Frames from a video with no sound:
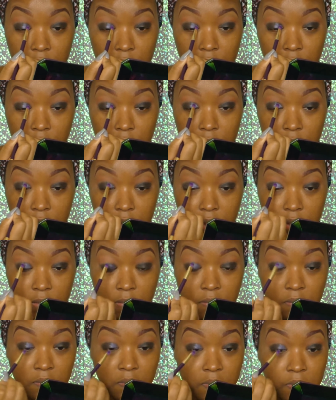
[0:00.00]
Okay.
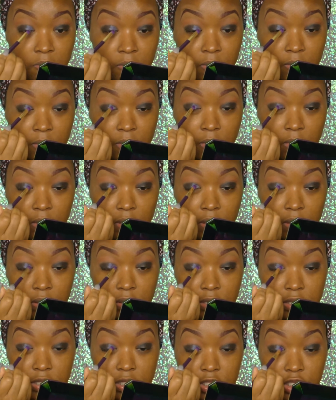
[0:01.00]

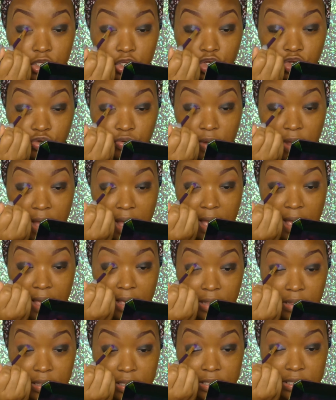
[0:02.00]
This is
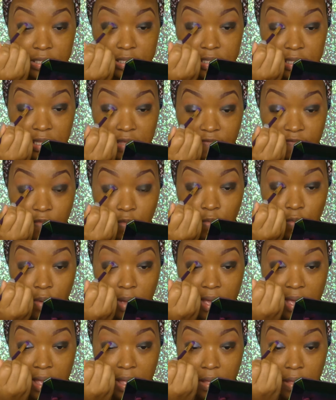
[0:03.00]
dry. This isn't even
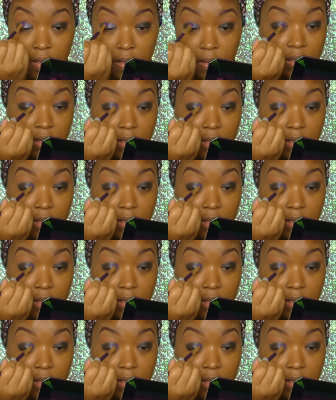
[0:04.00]
wet.